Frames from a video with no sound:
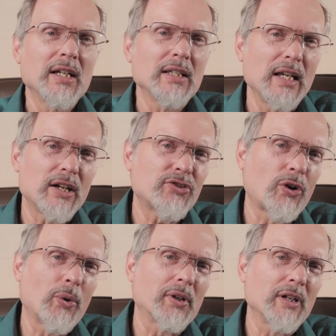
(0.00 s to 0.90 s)
yes,
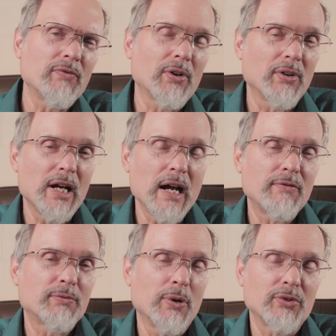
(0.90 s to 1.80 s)
go and live their
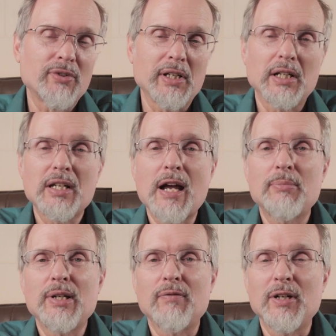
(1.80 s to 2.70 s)
lives mostly in
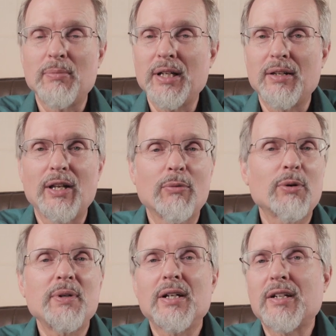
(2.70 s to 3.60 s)
captivity, but there
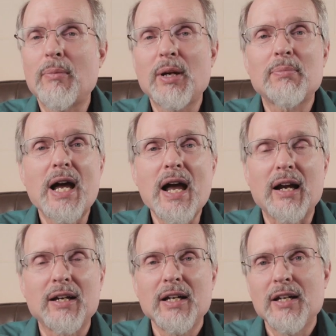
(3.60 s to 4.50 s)
will be a coming
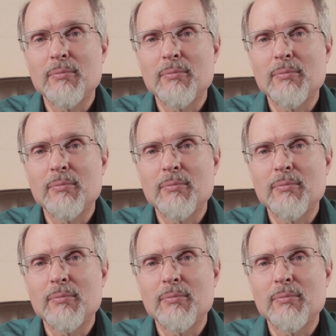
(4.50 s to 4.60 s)
back.